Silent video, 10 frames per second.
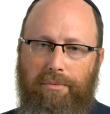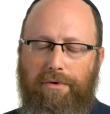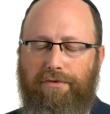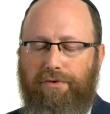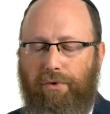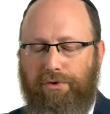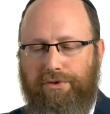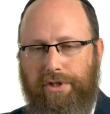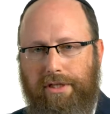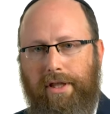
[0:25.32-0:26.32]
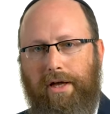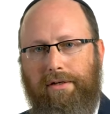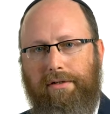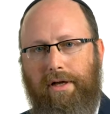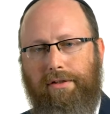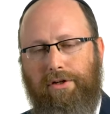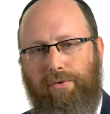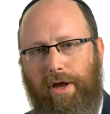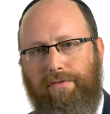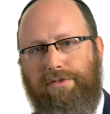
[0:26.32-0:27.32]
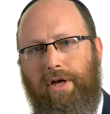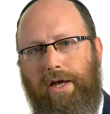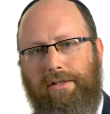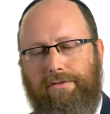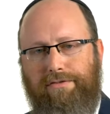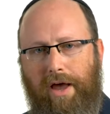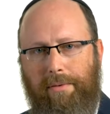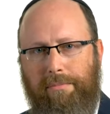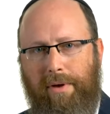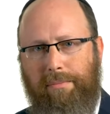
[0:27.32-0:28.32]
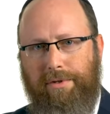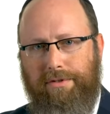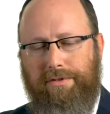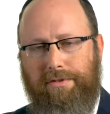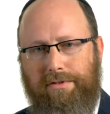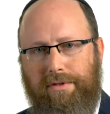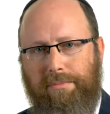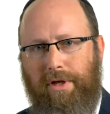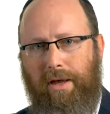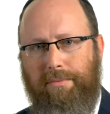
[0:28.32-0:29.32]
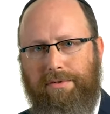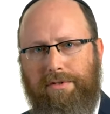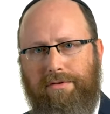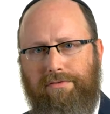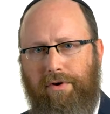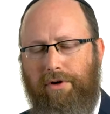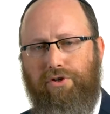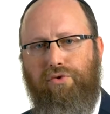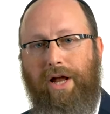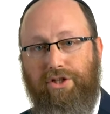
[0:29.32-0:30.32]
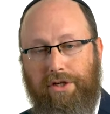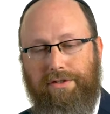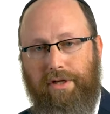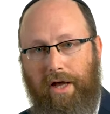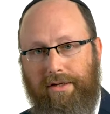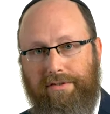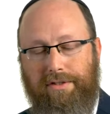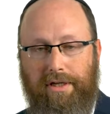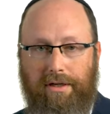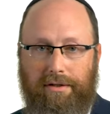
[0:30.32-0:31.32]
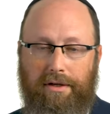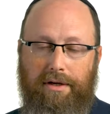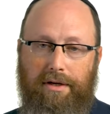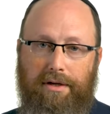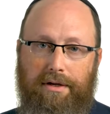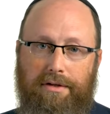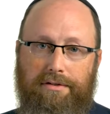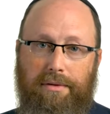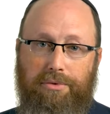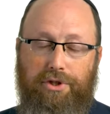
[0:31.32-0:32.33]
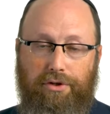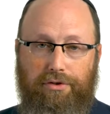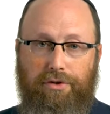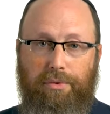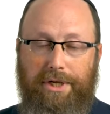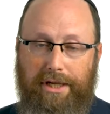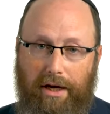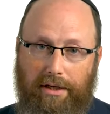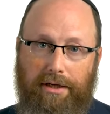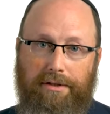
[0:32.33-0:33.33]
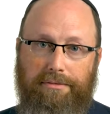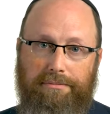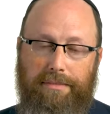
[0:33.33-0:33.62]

We've all seen that at the gravesite, the family members. Sometimes it's a very tragic sight, seeing some children who are younger,